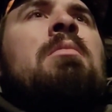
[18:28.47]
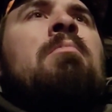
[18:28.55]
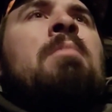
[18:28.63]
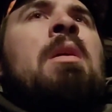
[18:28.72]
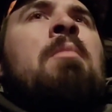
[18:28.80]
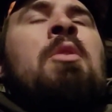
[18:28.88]

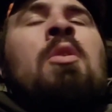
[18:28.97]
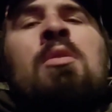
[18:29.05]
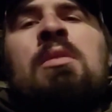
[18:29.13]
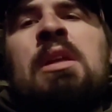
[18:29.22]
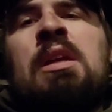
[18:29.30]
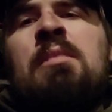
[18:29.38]

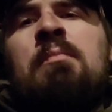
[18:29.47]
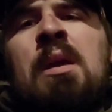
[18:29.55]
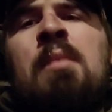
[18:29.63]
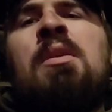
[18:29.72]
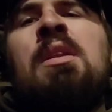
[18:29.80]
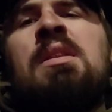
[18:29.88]

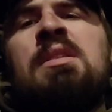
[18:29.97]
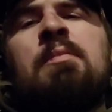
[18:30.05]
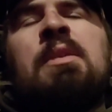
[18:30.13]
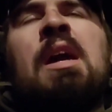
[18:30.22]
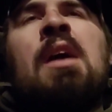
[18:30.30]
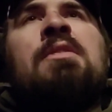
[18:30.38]
you need some
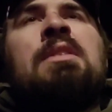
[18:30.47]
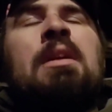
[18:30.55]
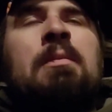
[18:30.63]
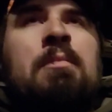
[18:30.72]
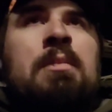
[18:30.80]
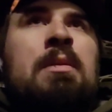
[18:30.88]

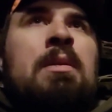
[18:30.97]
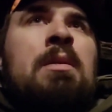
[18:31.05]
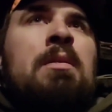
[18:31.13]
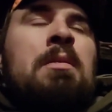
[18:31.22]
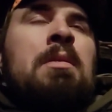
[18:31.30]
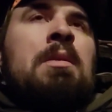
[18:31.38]
calcium.
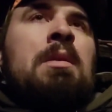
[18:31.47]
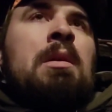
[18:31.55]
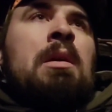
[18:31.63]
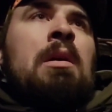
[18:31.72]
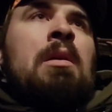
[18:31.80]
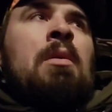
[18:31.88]

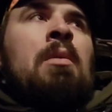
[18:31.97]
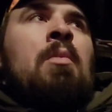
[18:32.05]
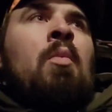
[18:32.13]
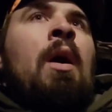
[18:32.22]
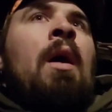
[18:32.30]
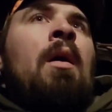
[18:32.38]

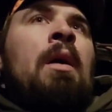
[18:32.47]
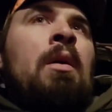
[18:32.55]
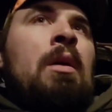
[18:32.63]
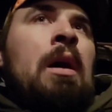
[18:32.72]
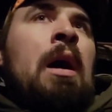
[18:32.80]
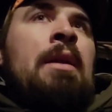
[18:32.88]
Well,
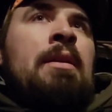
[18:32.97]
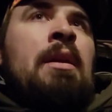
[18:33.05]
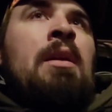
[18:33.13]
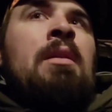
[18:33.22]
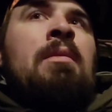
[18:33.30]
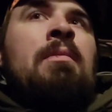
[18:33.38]

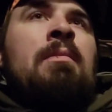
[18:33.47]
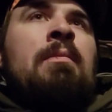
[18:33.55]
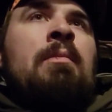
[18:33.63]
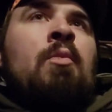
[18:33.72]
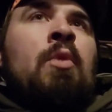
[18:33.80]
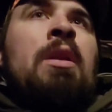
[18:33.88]

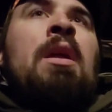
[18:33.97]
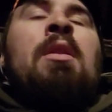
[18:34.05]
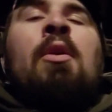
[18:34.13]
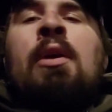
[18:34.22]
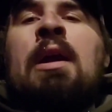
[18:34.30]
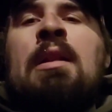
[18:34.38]
we did
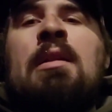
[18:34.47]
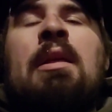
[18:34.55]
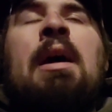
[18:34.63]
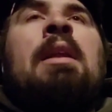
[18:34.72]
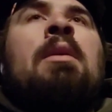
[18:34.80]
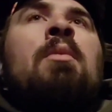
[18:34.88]
look into
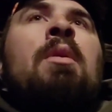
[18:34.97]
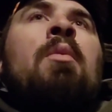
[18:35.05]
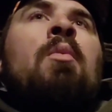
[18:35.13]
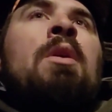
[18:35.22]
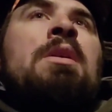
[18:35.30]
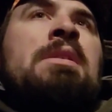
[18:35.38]
that. It
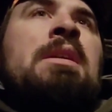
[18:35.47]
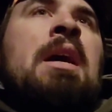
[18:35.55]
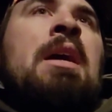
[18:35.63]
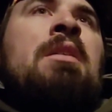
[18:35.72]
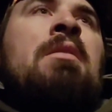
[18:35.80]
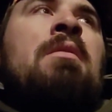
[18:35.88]
was
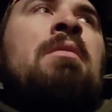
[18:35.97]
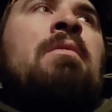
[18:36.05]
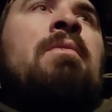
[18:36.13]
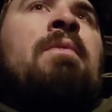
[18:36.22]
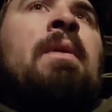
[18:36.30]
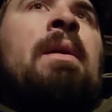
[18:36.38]
kind of,